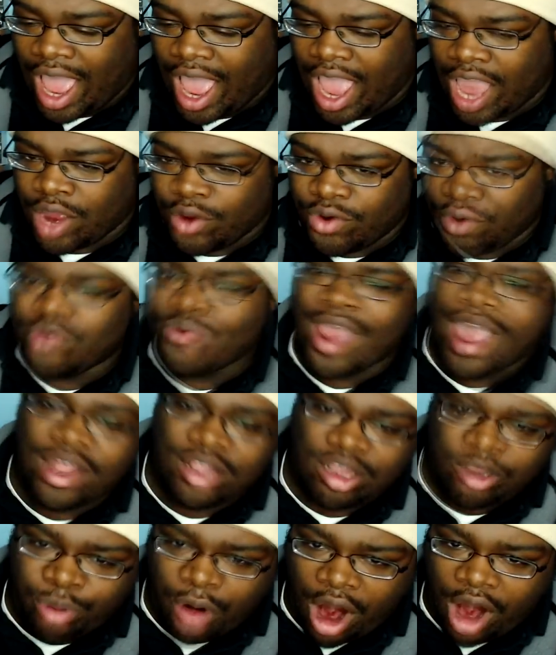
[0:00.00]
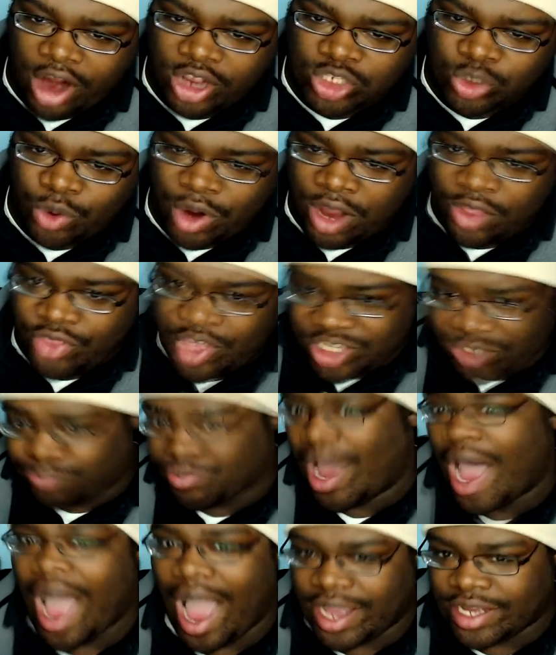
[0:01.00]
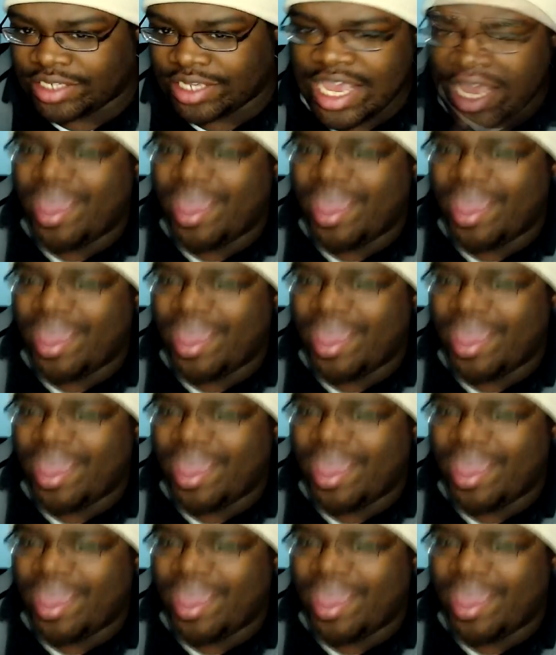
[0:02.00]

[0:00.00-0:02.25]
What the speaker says: I reread the parts where this box,